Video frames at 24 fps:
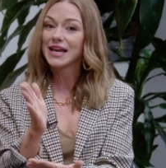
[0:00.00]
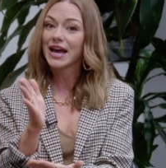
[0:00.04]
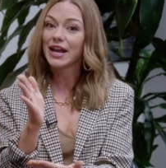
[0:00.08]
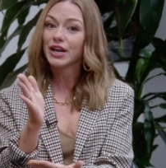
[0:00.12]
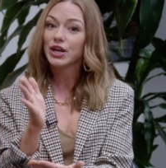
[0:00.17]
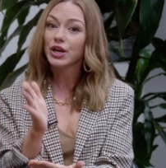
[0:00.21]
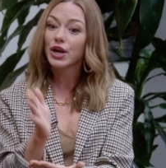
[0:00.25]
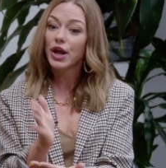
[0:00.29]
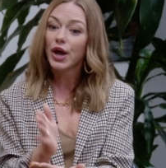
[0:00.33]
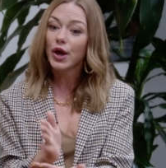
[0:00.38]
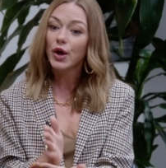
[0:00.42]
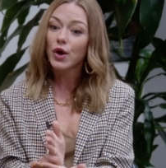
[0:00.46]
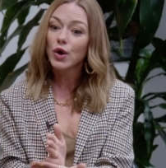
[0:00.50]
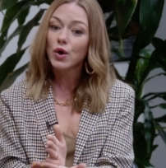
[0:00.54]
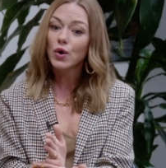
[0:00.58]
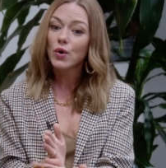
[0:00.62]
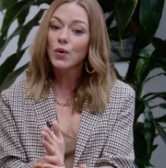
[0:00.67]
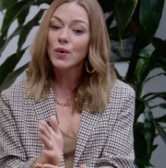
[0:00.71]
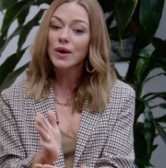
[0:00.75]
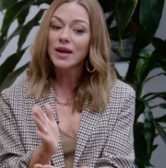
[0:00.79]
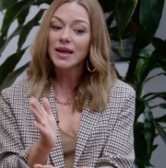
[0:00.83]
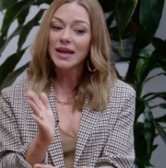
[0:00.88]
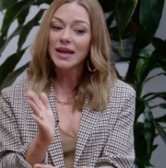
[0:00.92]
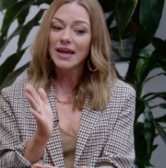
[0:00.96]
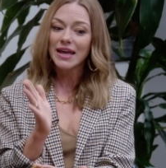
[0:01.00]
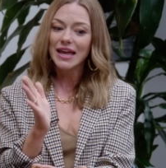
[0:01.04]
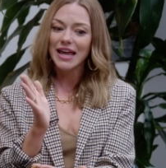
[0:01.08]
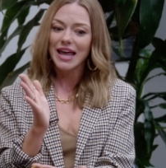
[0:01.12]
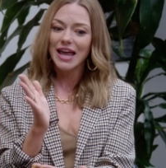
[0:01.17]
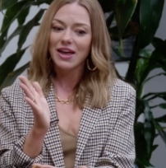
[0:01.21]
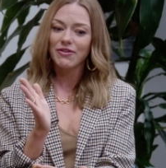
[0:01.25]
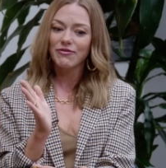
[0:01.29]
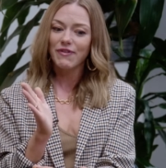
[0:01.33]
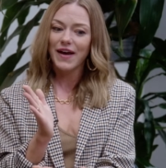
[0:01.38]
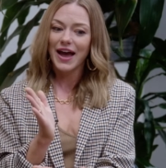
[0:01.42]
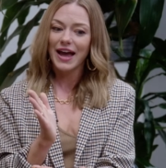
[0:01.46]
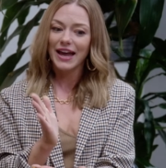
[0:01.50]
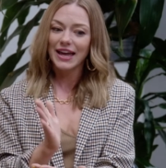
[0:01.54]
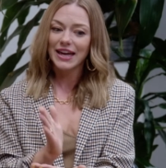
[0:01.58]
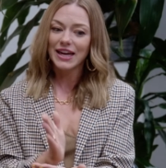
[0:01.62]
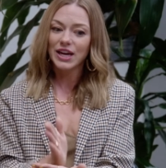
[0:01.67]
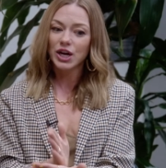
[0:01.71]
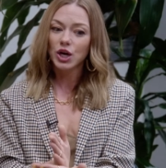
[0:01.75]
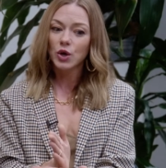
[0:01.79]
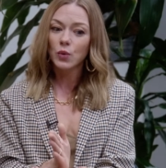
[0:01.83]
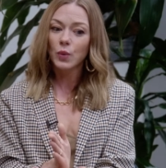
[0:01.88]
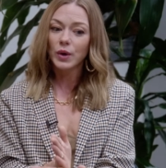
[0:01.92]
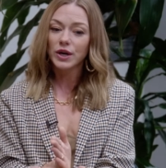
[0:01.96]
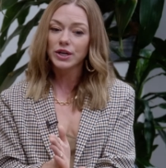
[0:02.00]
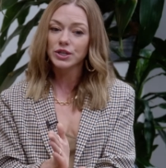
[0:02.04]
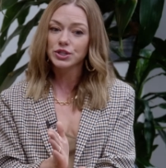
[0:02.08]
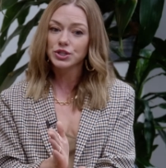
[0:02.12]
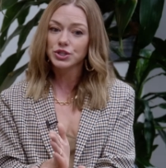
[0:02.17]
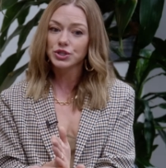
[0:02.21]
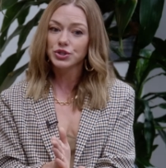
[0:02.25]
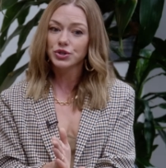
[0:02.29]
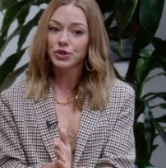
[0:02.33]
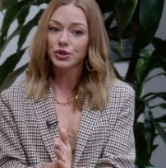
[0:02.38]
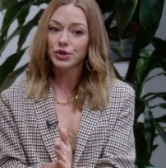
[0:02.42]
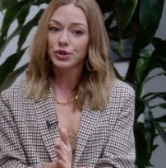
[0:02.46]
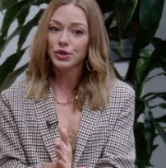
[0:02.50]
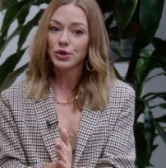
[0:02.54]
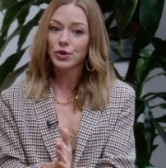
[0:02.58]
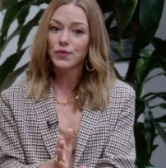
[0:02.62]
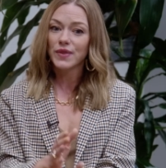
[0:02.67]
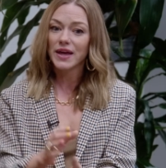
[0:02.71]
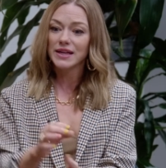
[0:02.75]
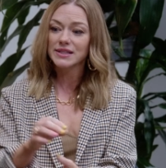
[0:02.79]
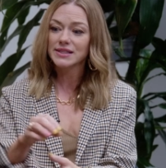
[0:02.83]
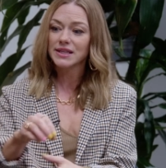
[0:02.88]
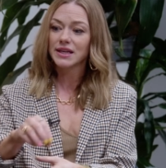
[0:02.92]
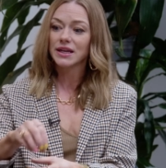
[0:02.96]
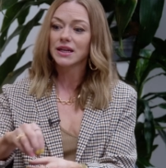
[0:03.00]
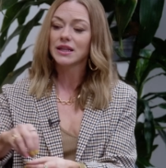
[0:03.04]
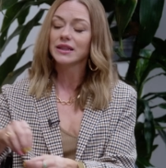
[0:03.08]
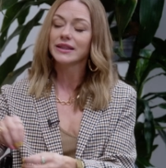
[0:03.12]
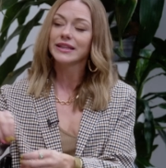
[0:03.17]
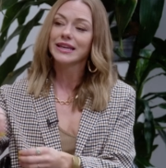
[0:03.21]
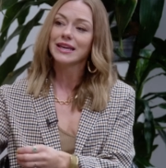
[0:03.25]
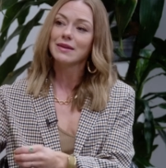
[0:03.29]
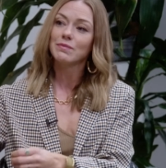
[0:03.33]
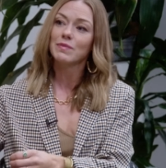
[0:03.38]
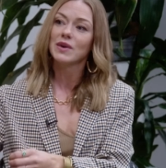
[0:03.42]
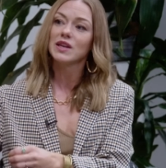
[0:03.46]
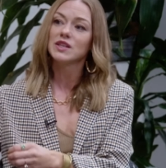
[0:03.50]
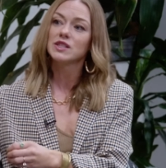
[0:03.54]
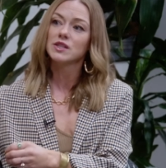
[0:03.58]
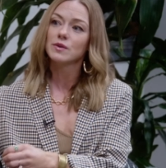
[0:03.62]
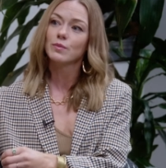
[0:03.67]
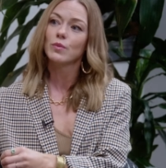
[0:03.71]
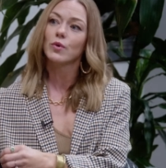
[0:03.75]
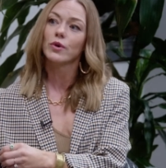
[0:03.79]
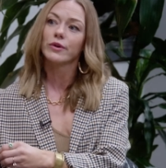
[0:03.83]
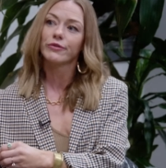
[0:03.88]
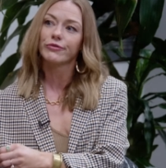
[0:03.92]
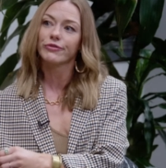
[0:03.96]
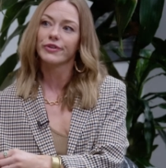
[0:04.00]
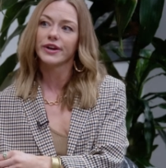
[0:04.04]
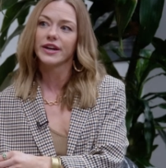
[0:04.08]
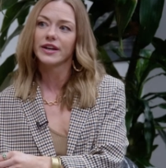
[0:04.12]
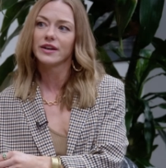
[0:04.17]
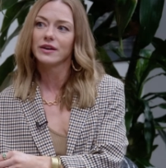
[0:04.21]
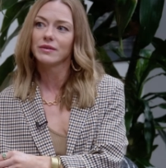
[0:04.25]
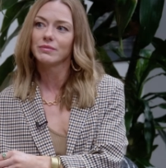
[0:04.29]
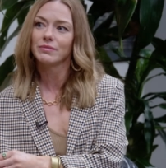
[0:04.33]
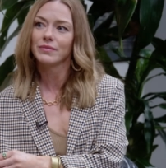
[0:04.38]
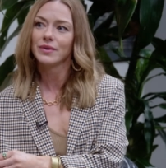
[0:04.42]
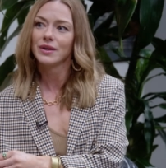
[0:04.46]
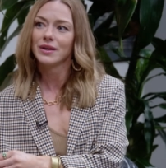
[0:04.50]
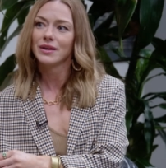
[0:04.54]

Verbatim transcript: I that's know good. If I hear what is true, that's going to lead me to more freedom,